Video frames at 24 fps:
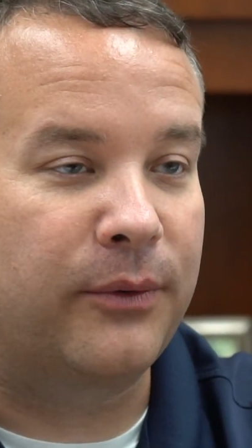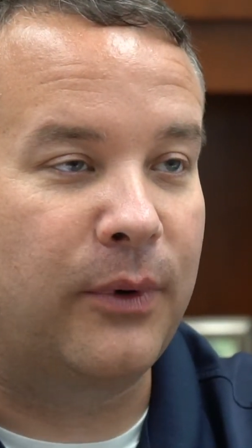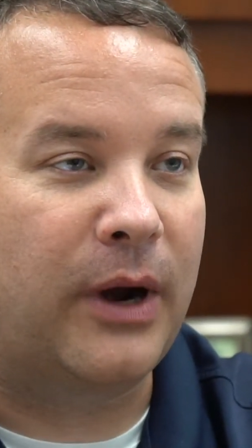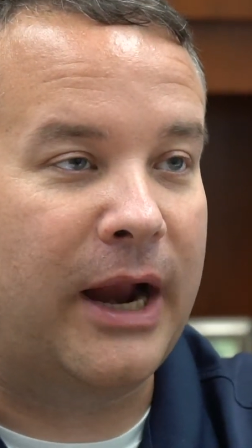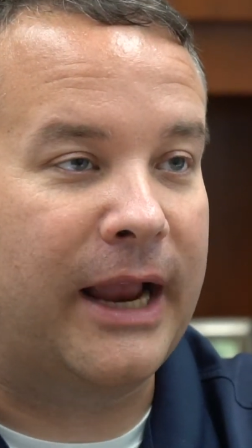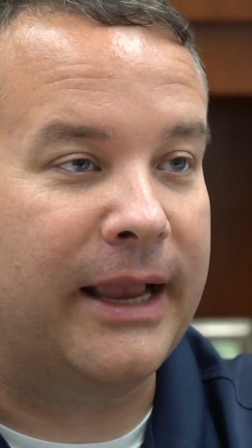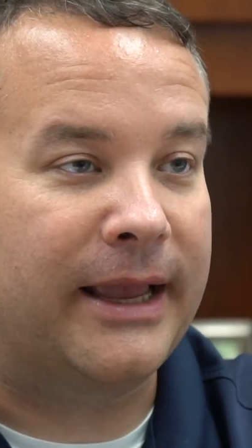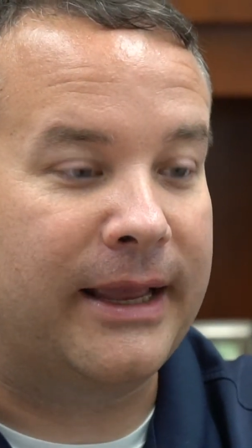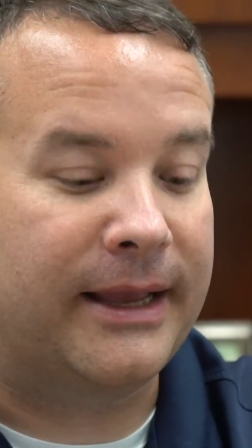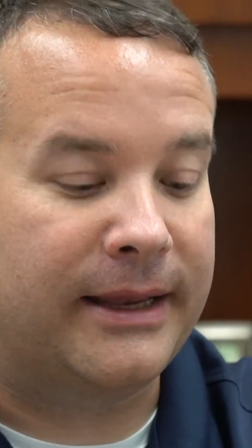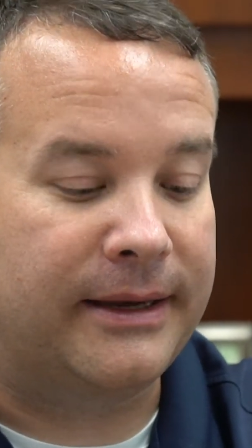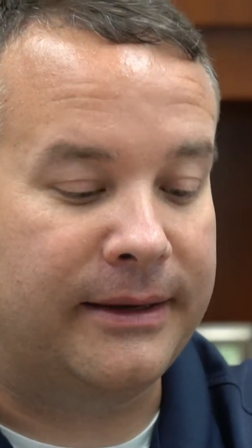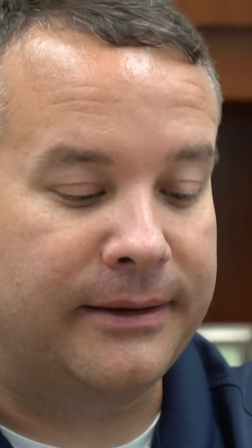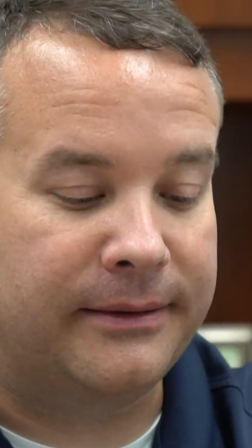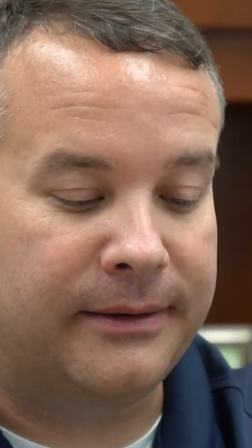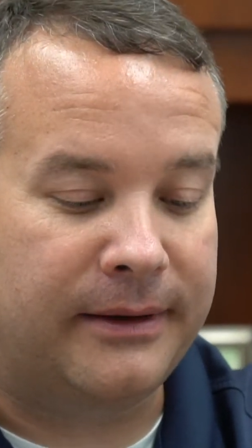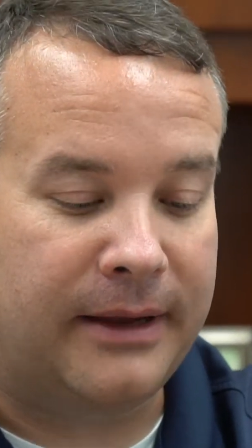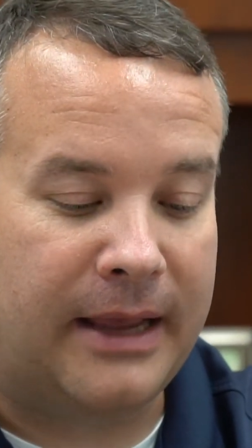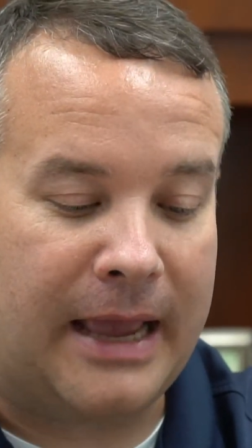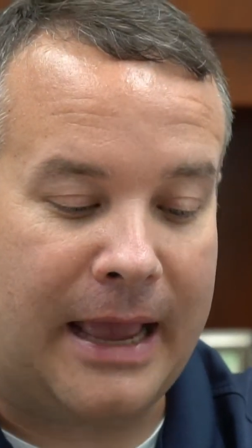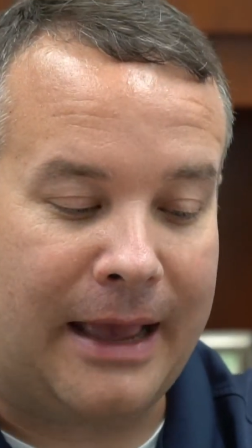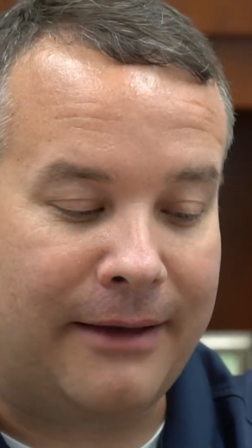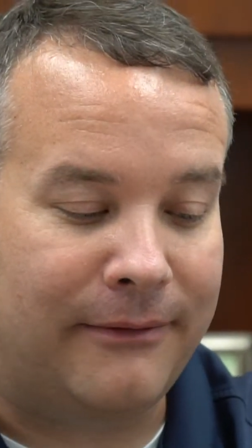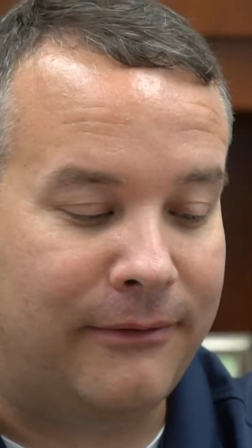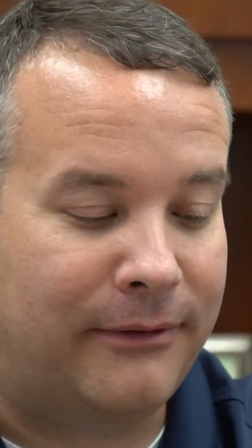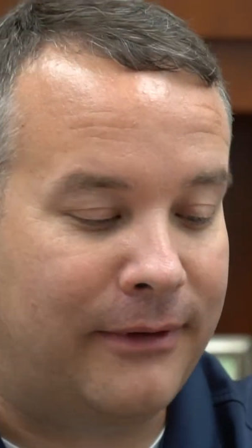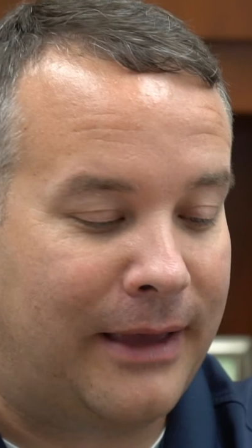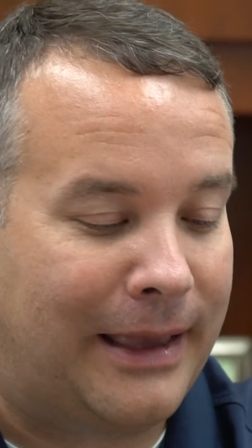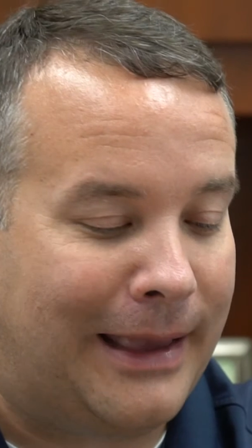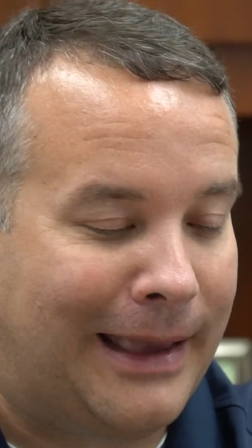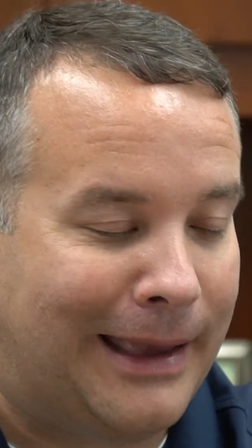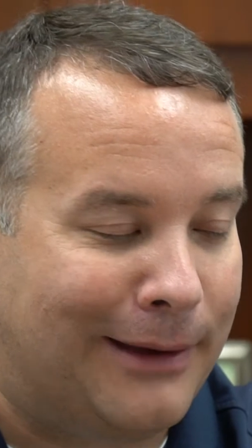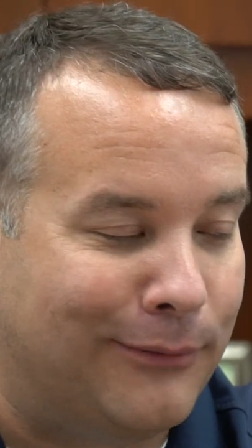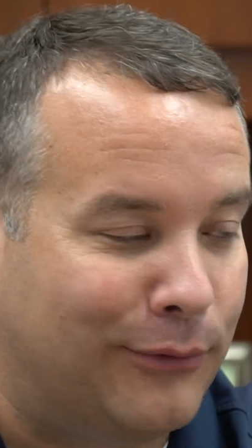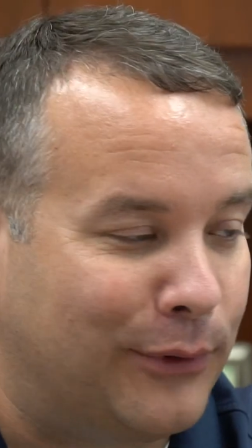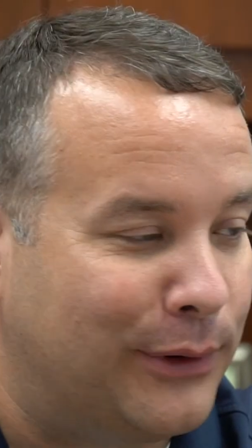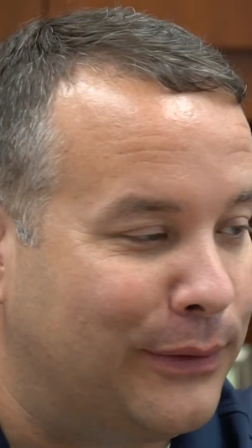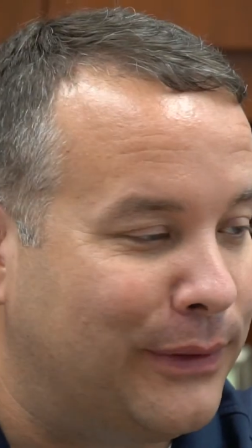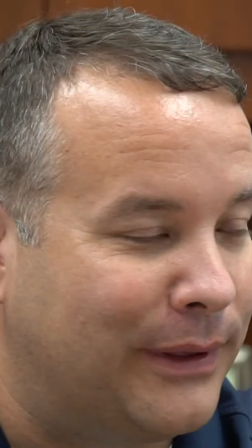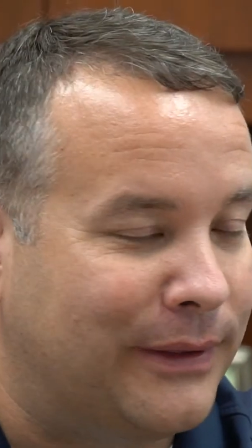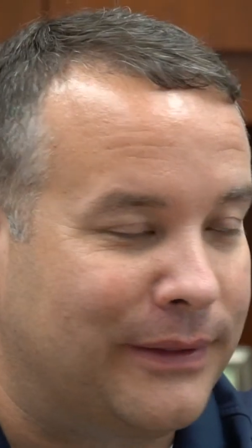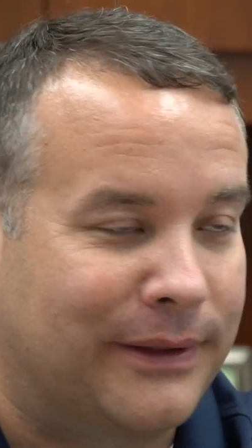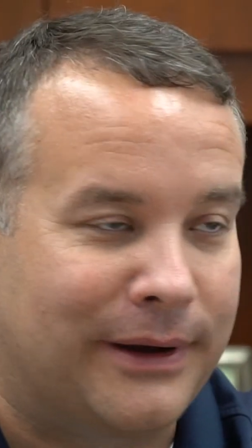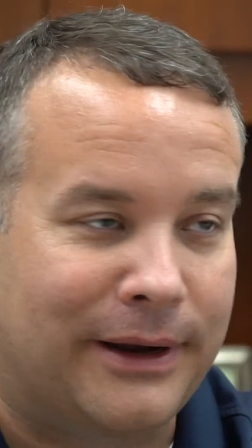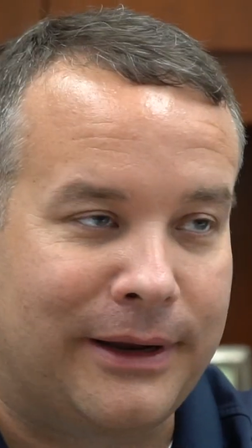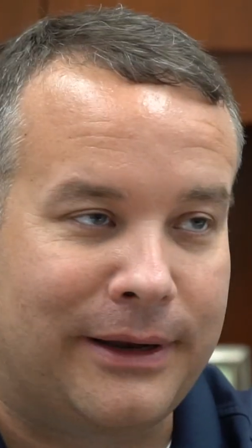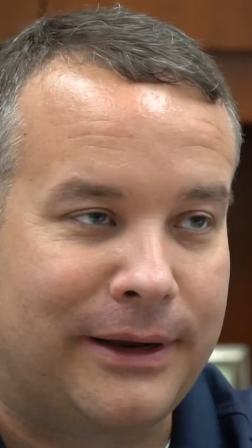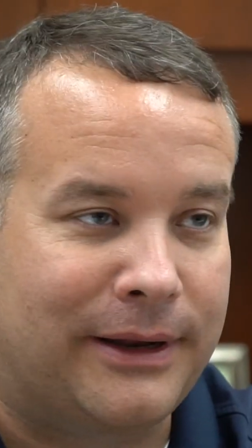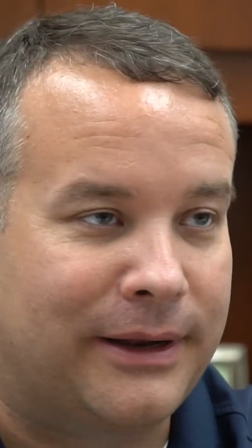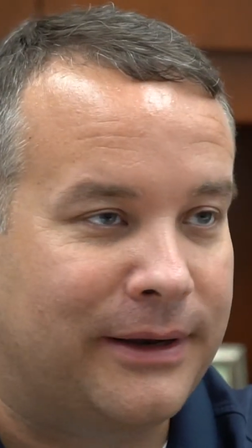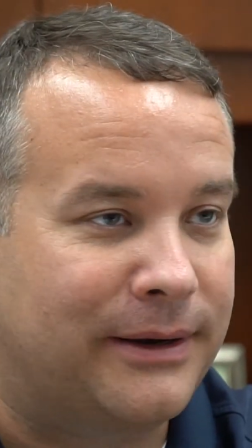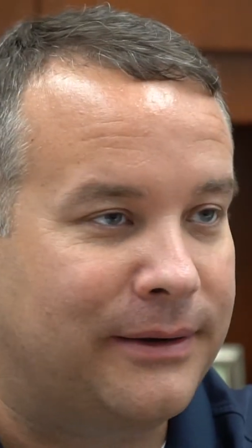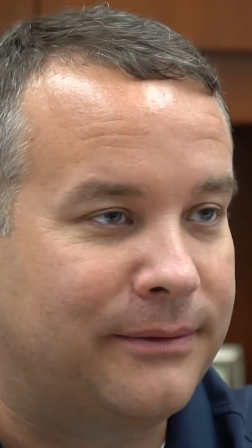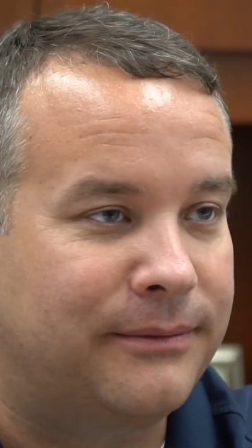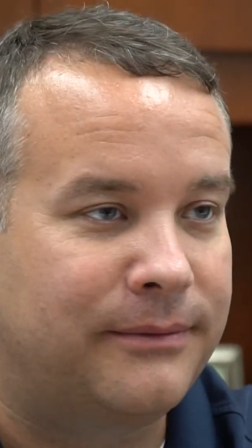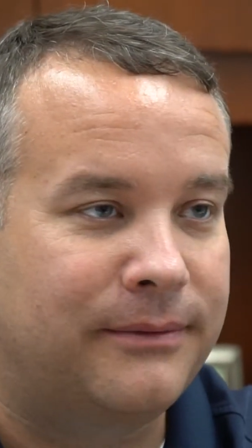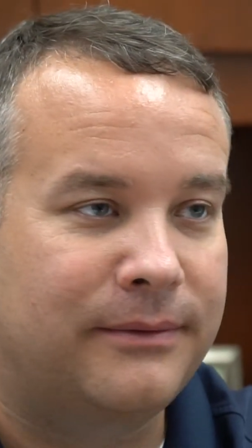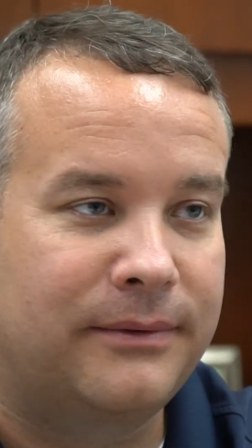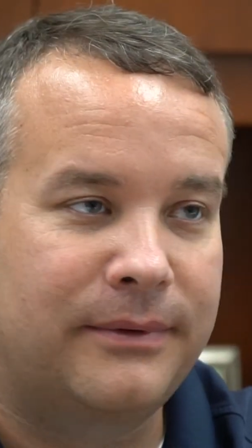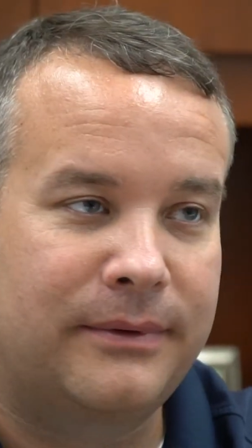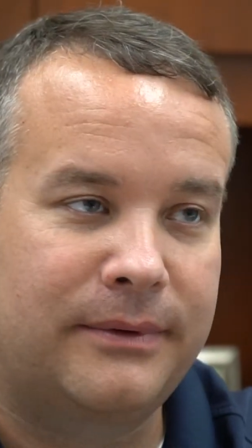where I can have everything that I need